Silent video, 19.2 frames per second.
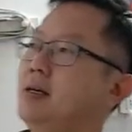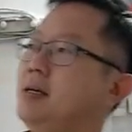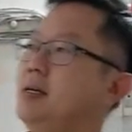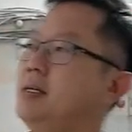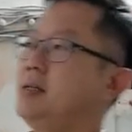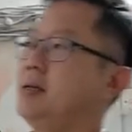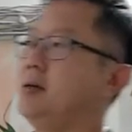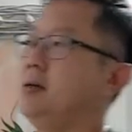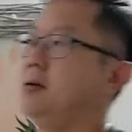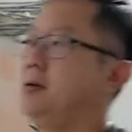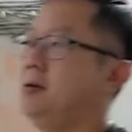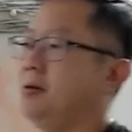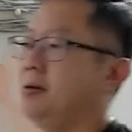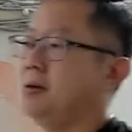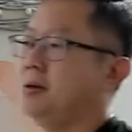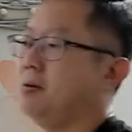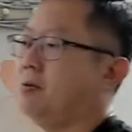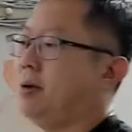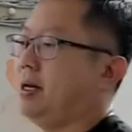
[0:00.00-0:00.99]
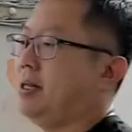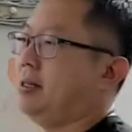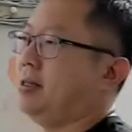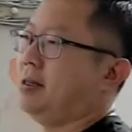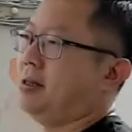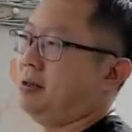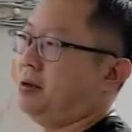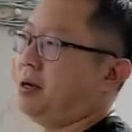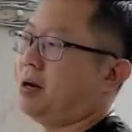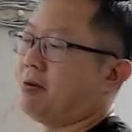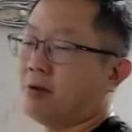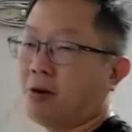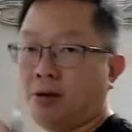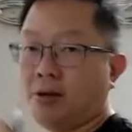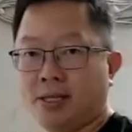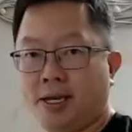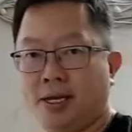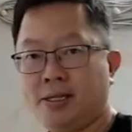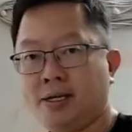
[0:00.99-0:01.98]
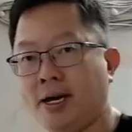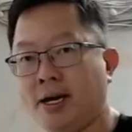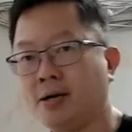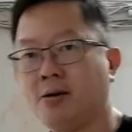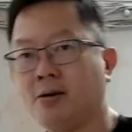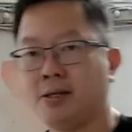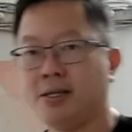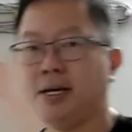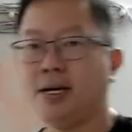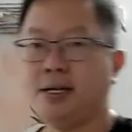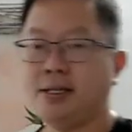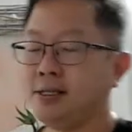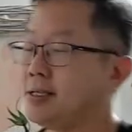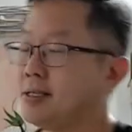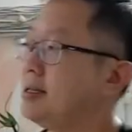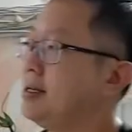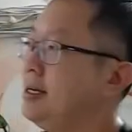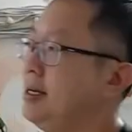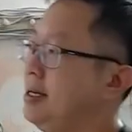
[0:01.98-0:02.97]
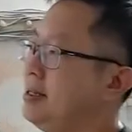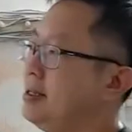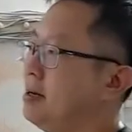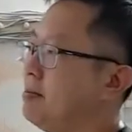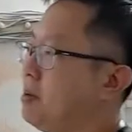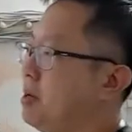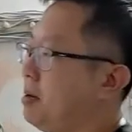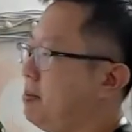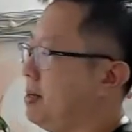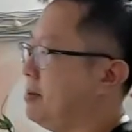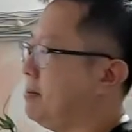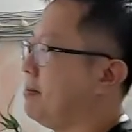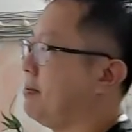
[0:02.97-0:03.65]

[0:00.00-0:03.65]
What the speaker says: So when you have container and contents in the problem,